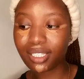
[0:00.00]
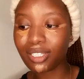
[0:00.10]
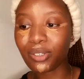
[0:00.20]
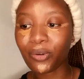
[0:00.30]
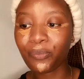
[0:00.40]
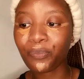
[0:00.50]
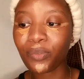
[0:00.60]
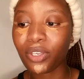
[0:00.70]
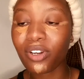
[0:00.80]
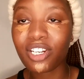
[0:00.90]
so
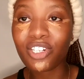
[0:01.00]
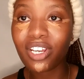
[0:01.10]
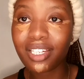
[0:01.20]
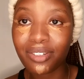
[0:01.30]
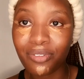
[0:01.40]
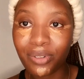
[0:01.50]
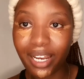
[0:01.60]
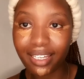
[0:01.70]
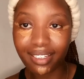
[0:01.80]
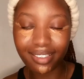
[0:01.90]
you can try it if you
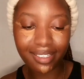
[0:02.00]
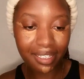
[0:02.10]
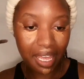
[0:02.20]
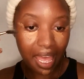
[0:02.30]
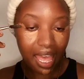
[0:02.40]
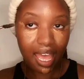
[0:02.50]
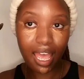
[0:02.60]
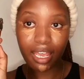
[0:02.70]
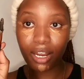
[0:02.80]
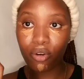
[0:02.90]
like it.
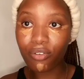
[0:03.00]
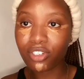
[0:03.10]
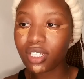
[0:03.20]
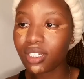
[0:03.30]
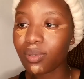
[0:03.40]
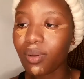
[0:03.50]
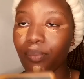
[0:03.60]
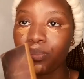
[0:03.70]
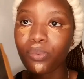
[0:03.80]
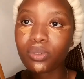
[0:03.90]
And oh, I've just
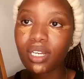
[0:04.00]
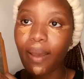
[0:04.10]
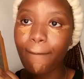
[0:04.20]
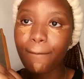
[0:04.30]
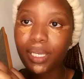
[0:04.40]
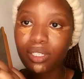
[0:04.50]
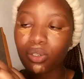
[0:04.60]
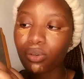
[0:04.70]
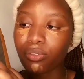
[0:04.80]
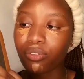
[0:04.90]
put a bit
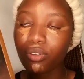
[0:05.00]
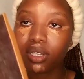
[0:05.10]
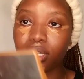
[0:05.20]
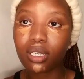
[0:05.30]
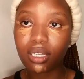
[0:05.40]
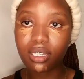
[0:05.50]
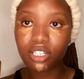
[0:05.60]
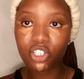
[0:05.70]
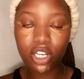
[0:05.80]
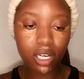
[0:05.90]
of the
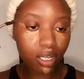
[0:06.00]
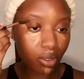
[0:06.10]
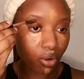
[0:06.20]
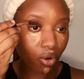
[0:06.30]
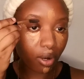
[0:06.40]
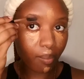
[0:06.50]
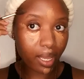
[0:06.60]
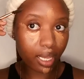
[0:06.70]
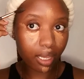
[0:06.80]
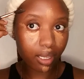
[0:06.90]
gel on
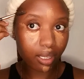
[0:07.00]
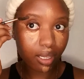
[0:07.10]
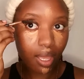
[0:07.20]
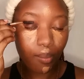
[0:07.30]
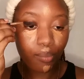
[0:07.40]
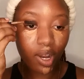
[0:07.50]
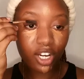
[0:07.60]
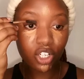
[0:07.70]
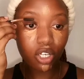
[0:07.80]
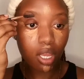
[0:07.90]
my
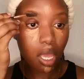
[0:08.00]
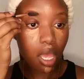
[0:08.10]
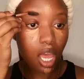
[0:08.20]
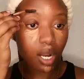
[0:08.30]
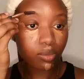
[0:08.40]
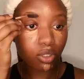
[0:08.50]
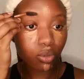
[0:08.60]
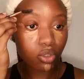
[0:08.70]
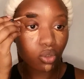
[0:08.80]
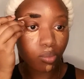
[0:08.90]
brush, and I'm just
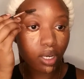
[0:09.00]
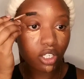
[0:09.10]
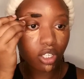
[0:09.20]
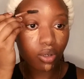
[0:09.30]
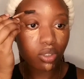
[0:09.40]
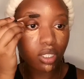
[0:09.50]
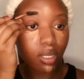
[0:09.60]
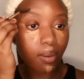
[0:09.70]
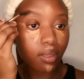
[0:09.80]
going to brush out